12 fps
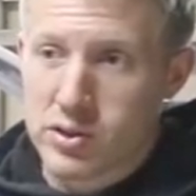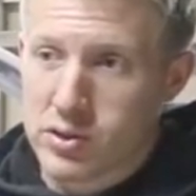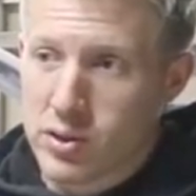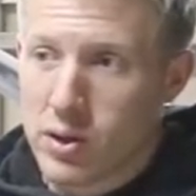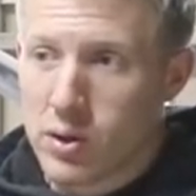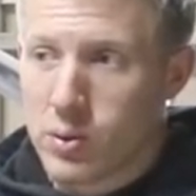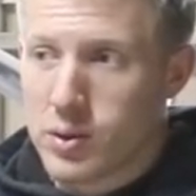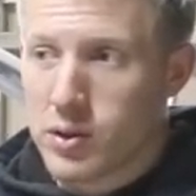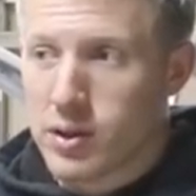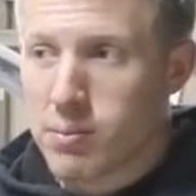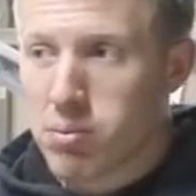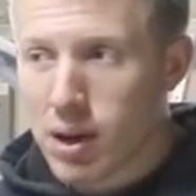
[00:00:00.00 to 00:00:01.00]
So
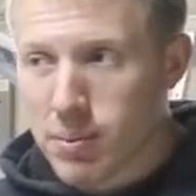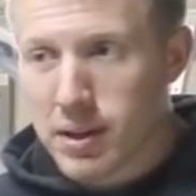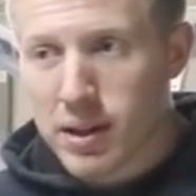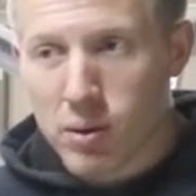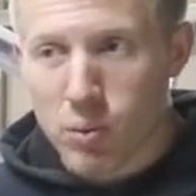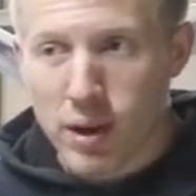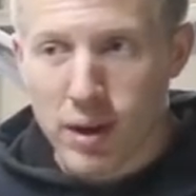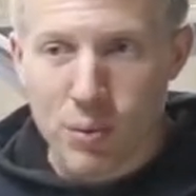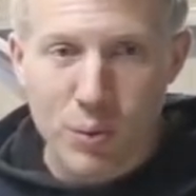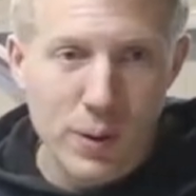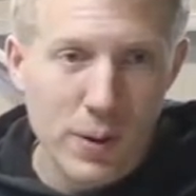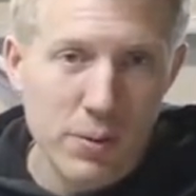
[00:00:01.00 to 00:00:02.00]
you could probably get away
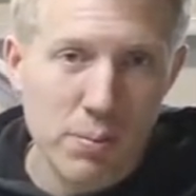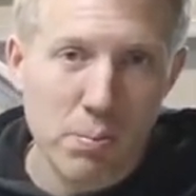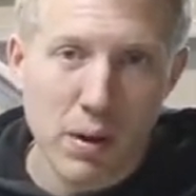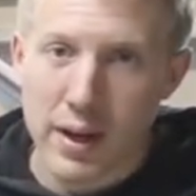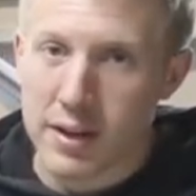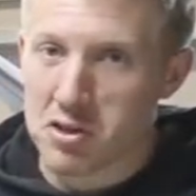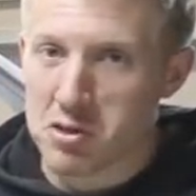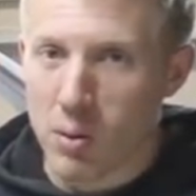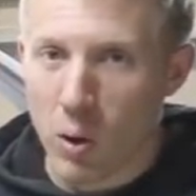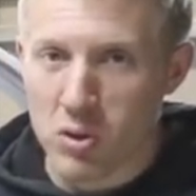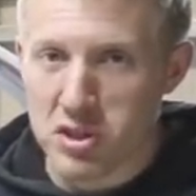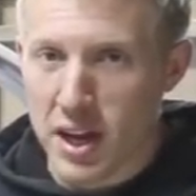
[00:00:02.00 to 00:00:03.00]
with buying a
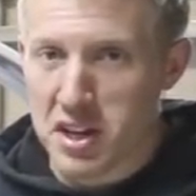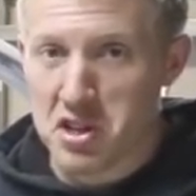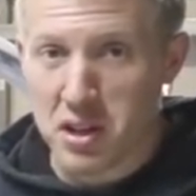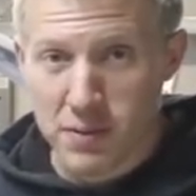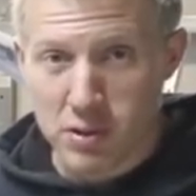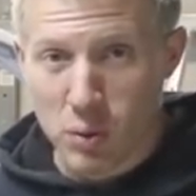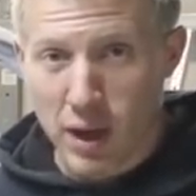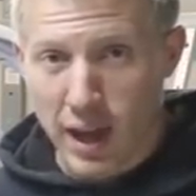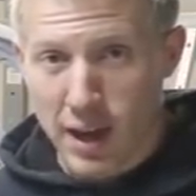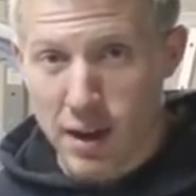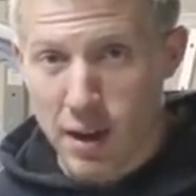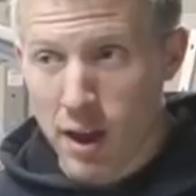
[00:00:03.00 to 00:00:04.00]
smaller section if you
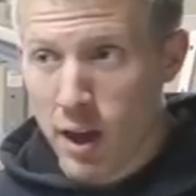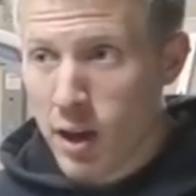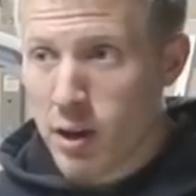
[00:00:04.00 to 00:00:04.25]
can,